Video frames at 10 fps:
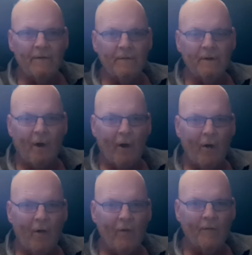
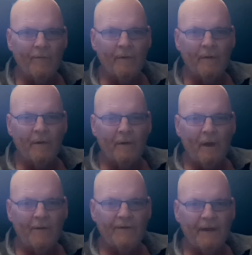call and
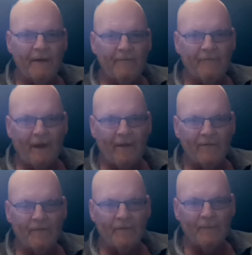a day in advance
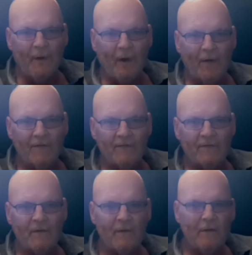for the bus
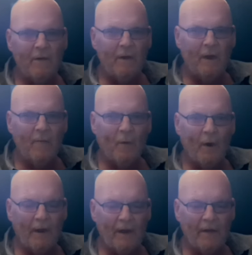and
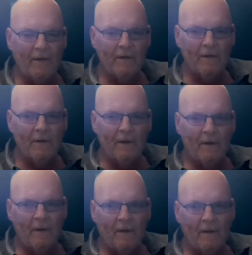wait,
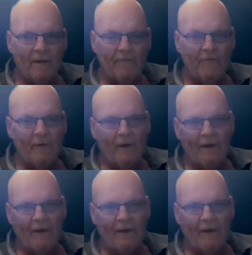even though I